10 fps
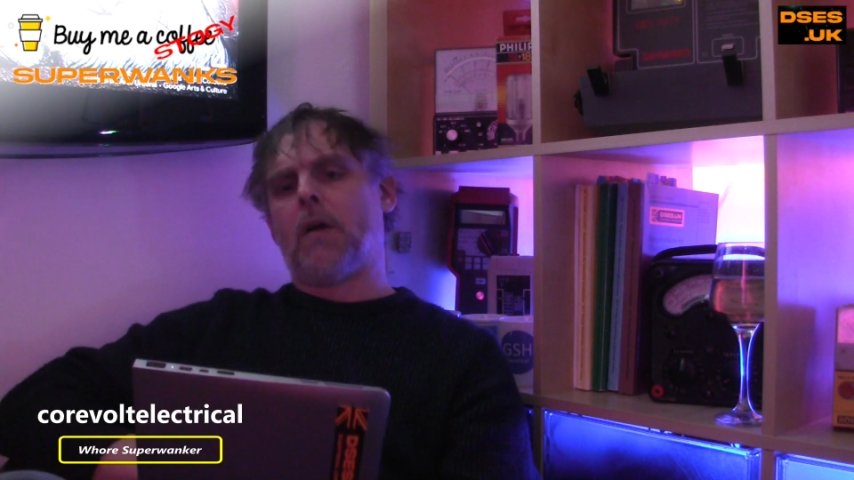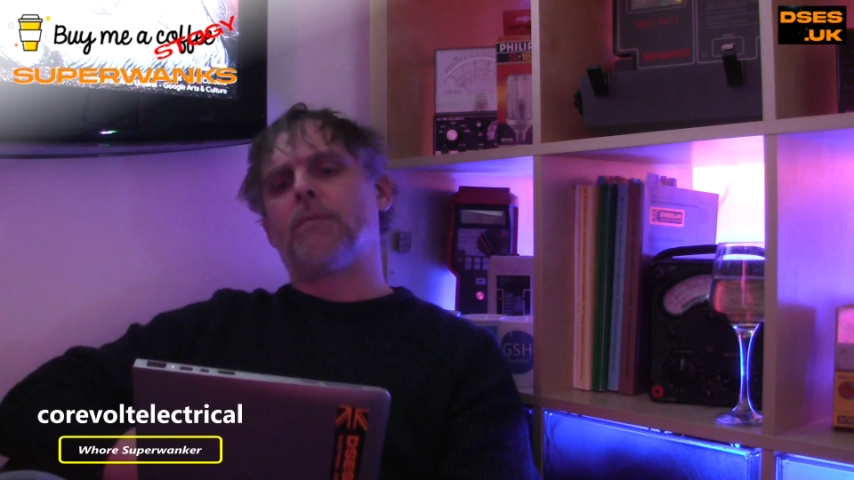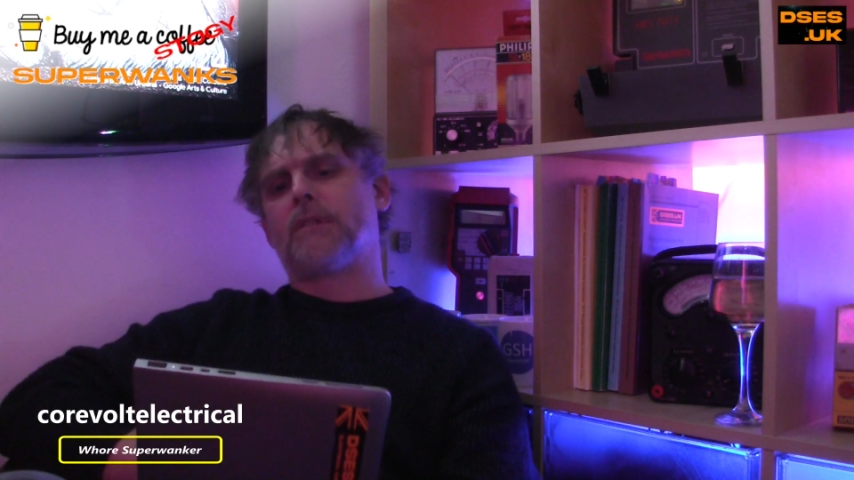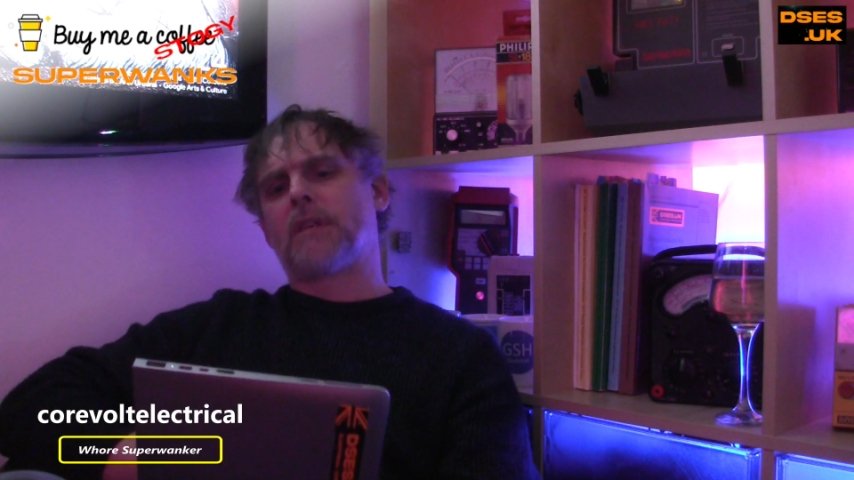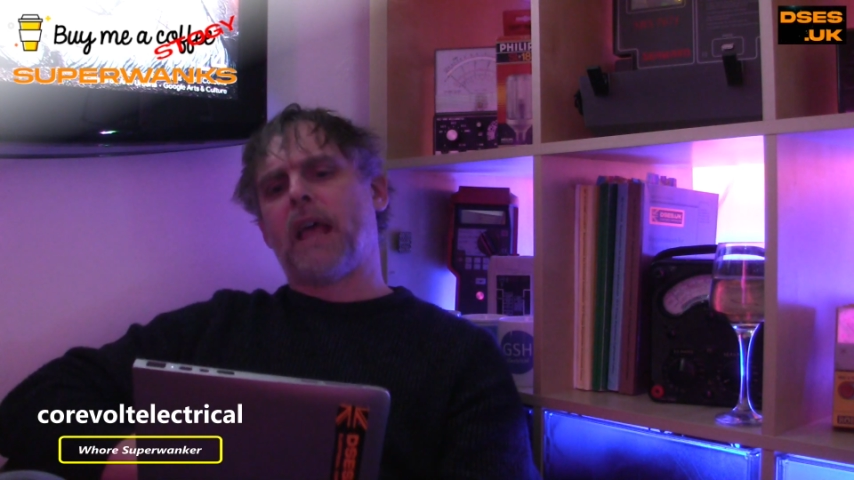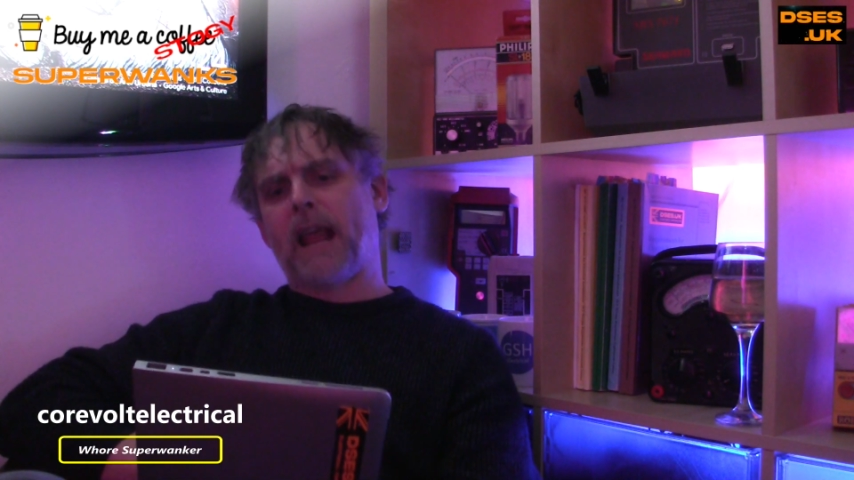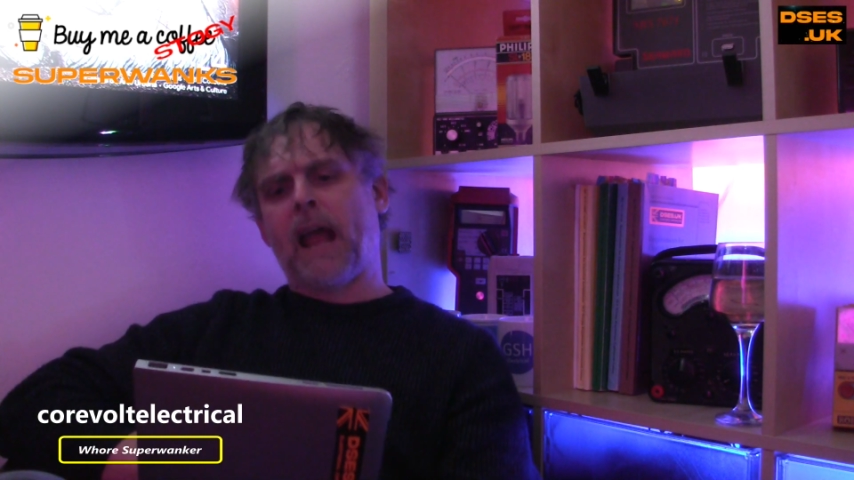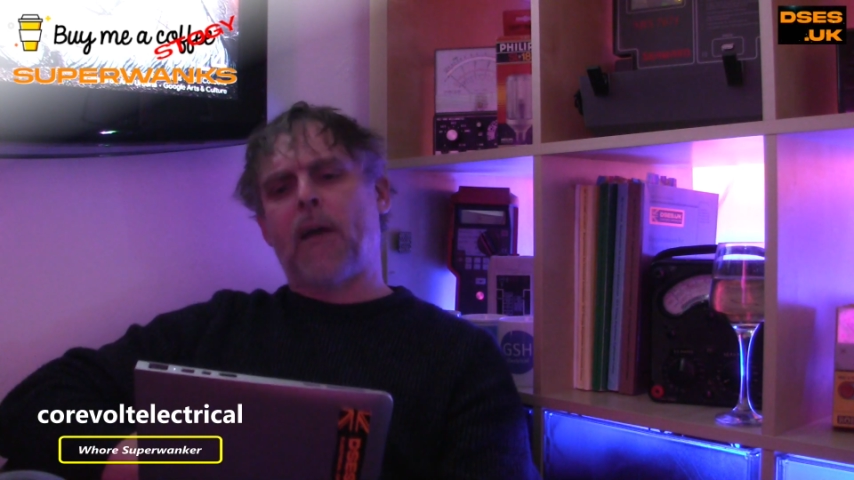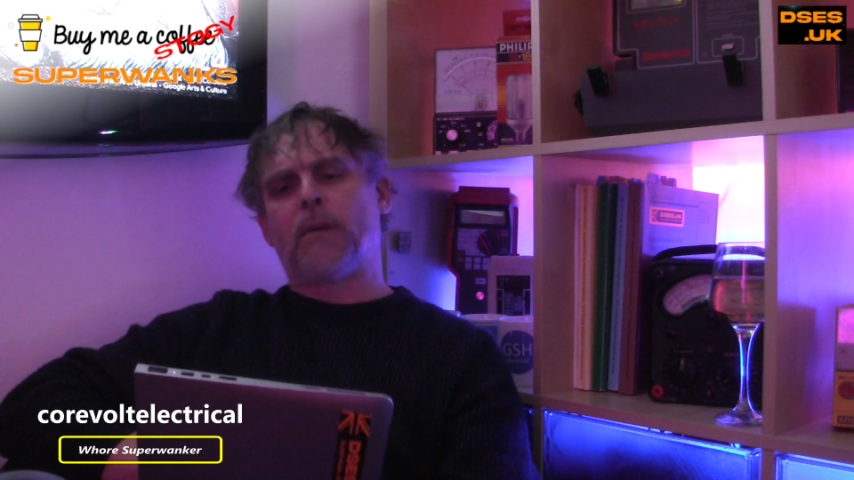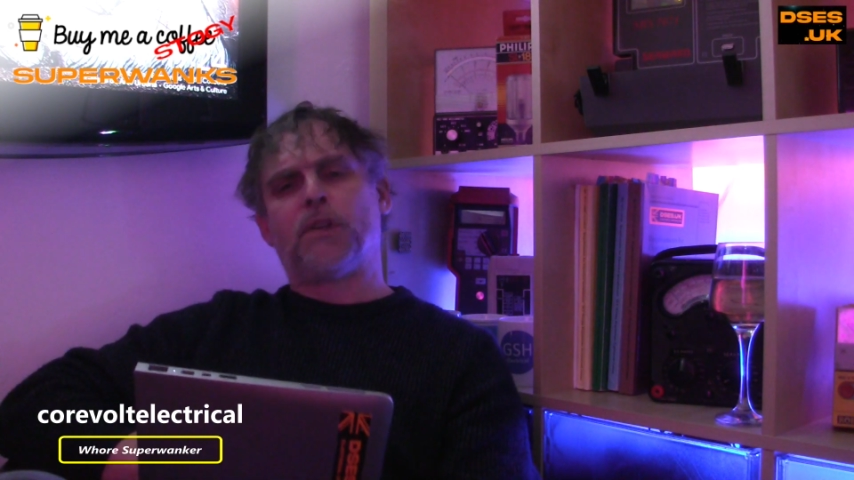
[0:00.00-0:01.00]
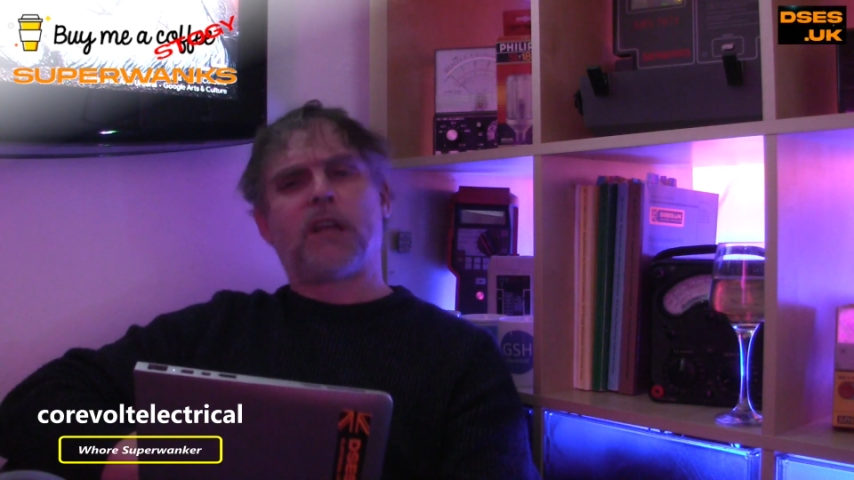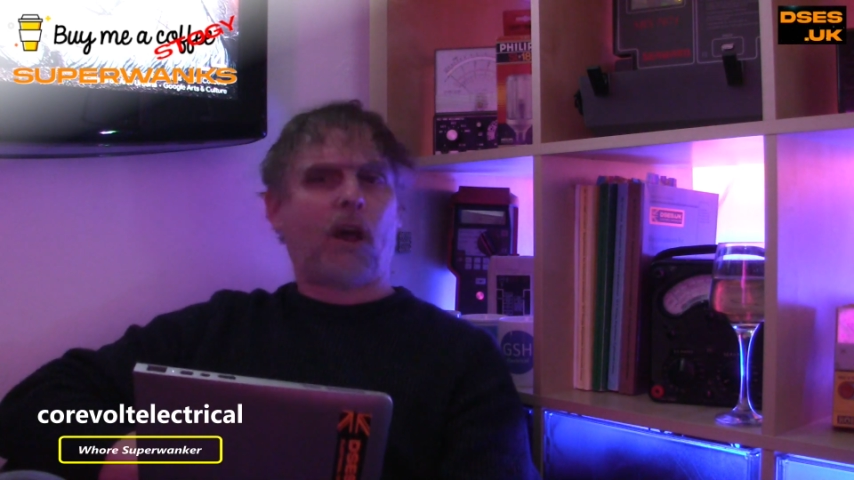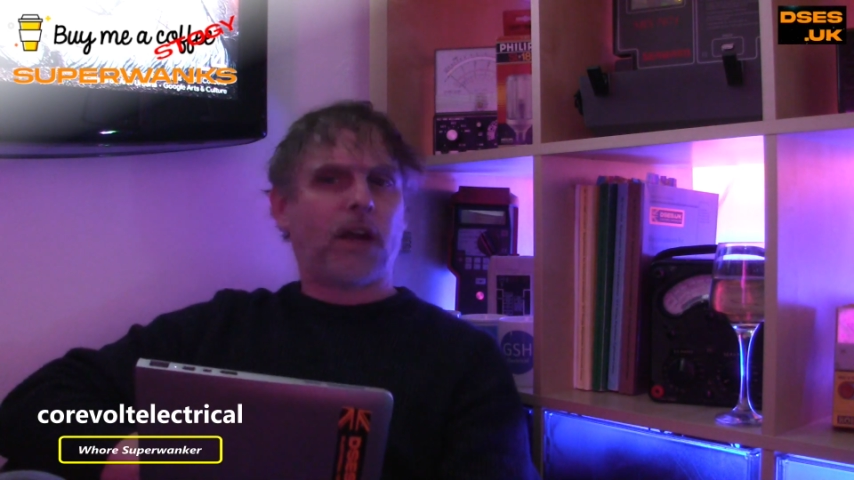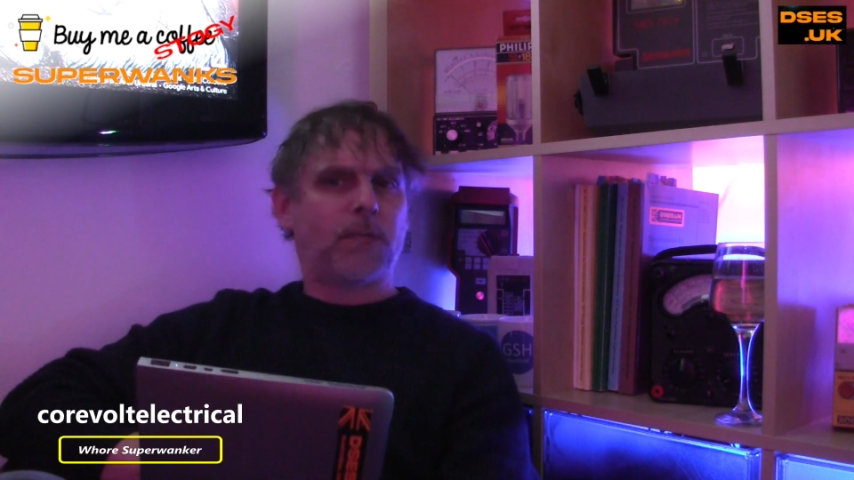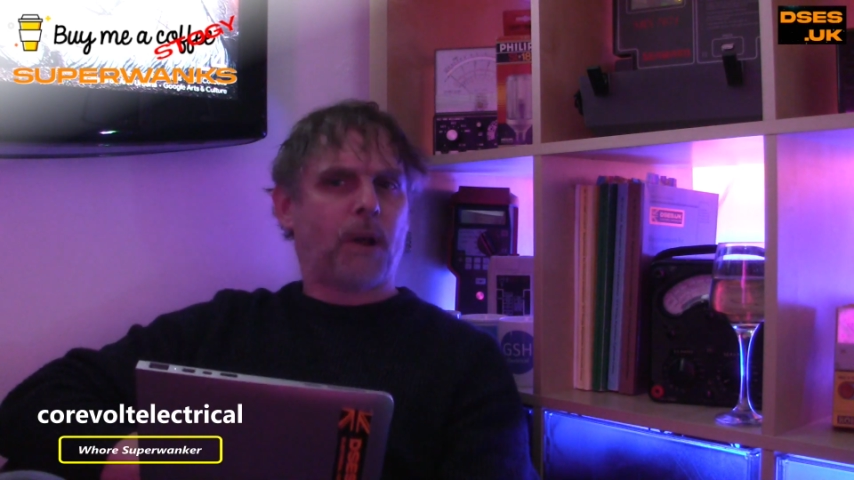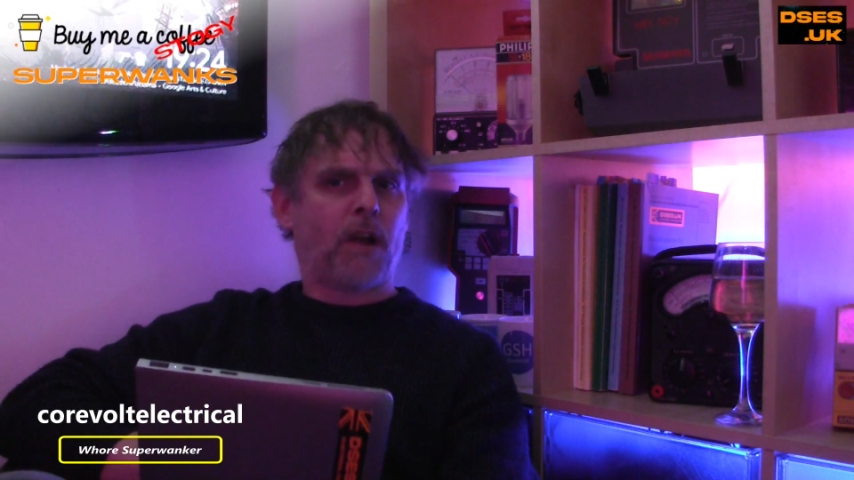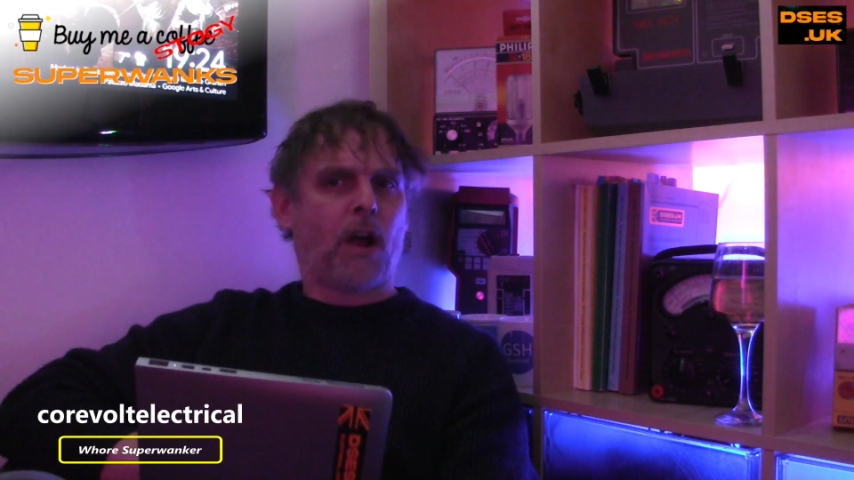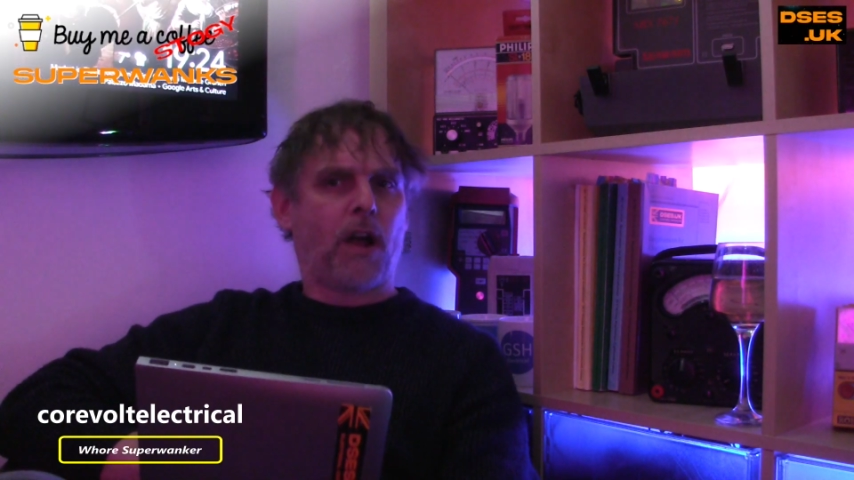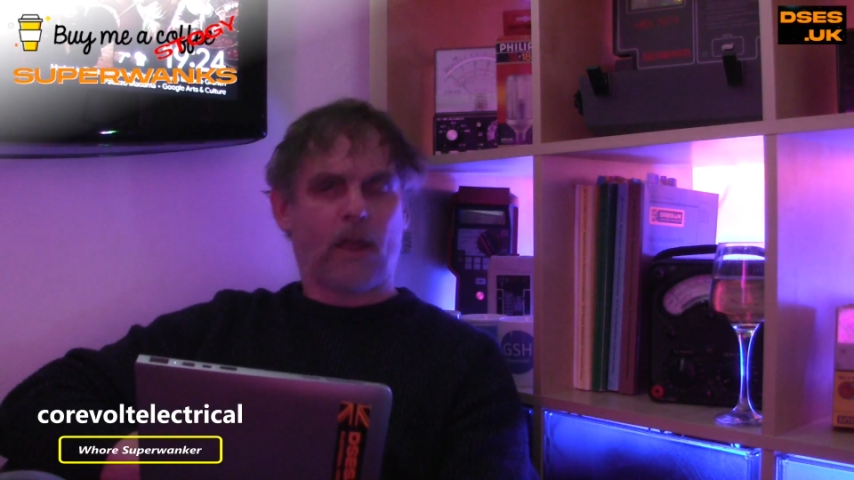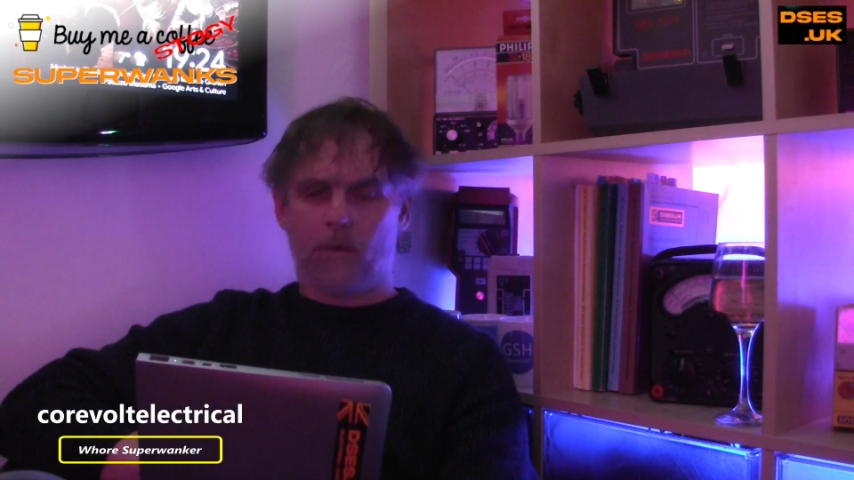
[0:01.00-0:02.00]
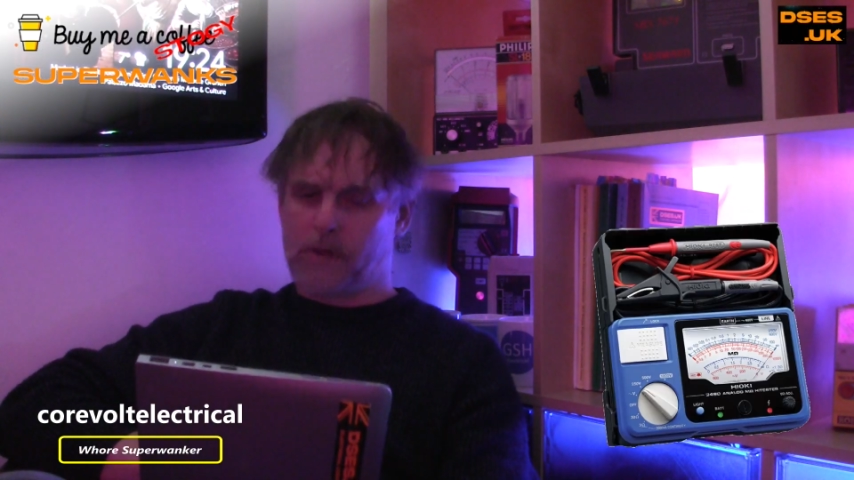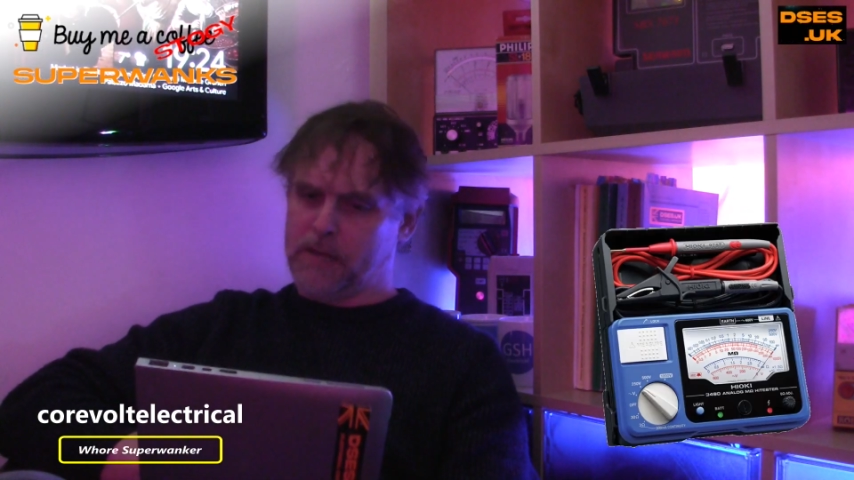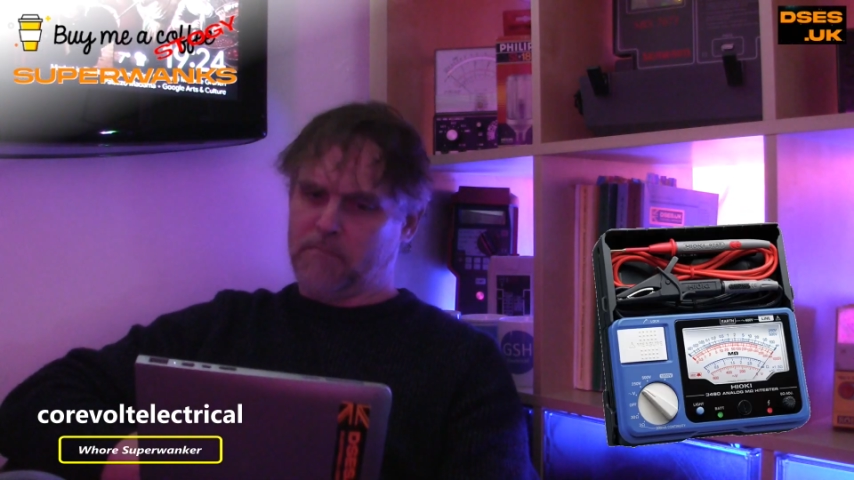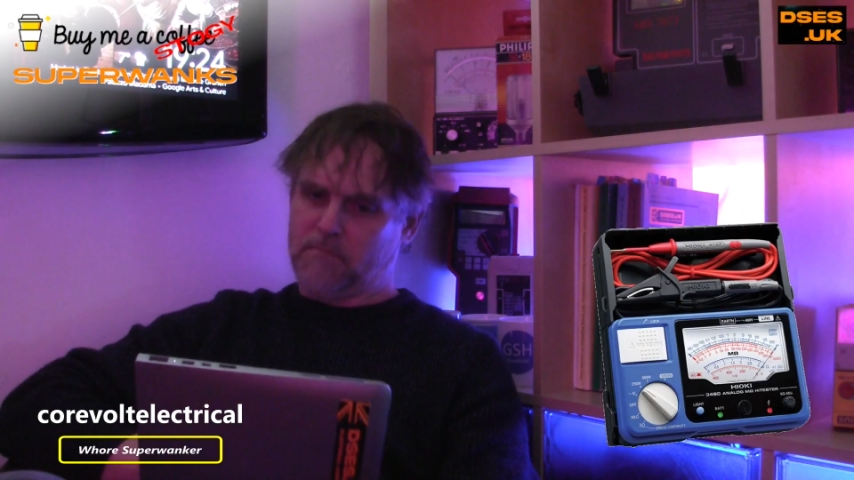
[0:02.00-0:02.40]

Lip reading: saying how much he liked my Hyoki.